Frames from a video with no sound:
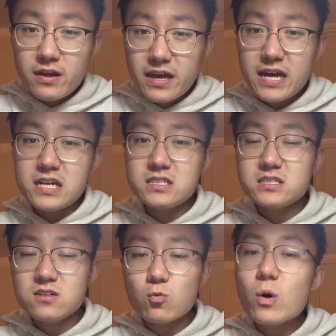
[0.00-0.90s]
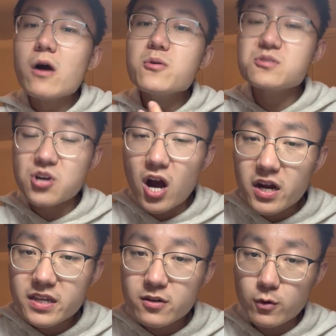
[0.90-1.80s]
And while you're
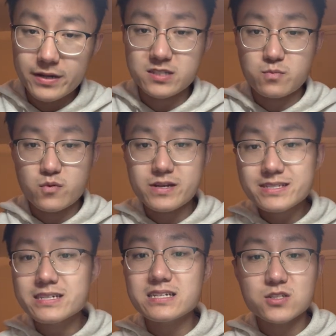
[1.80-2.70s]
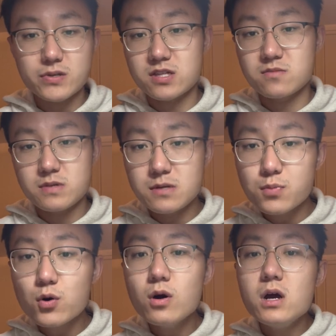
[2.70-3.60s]
talking or expressing it to other
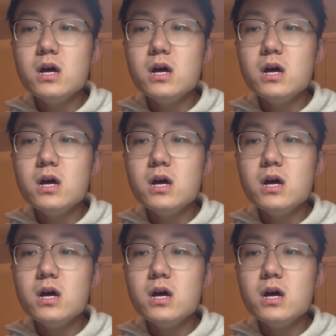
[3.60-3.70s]
people,